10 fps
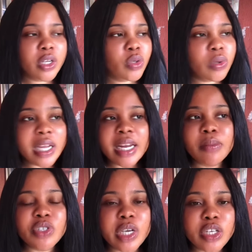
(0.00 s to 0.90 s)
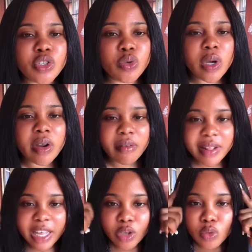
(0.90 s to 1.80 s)
Don't let them change you.
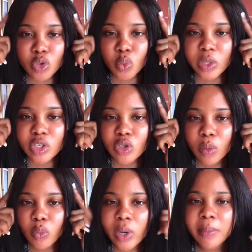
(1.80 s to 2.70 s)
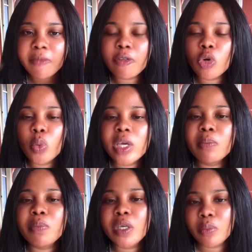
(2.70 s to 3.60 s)
Rather, use wisdom when following
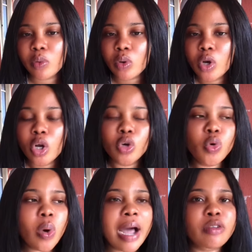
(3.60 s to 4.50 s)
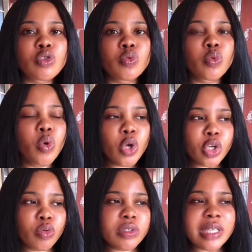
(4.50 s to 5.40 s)
people. Know how to, you
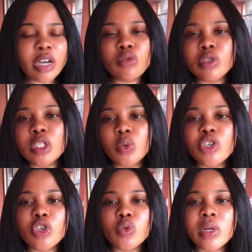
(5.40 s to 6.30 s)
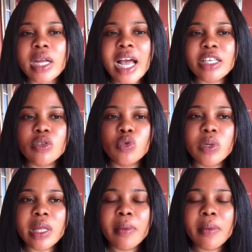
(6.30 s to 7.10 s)
know, tackle situations when it has to do with them.